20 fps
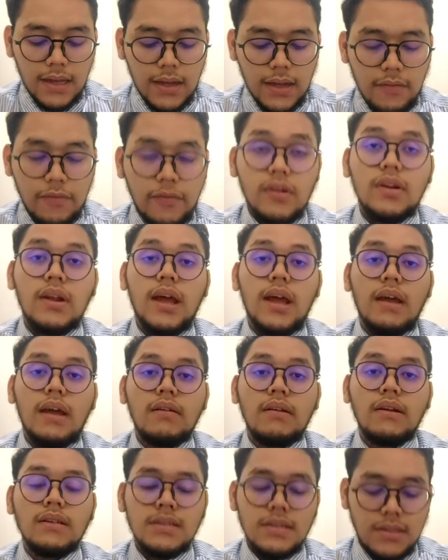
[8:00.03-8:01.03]
I get for the
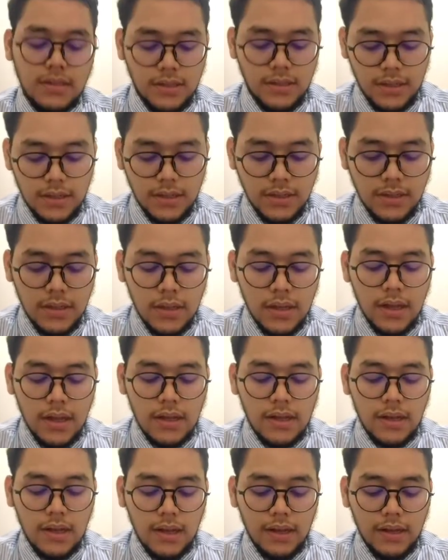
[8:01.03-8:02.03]
errors is
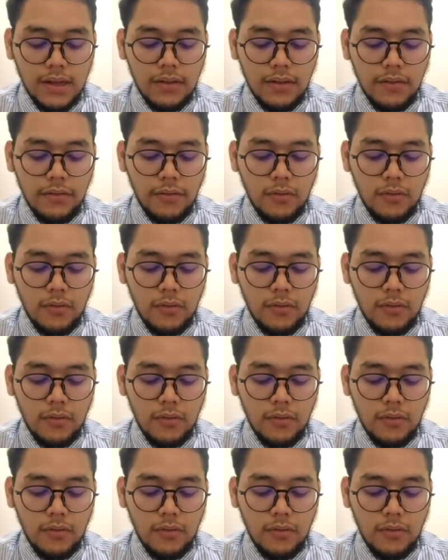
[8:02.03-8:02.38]
negative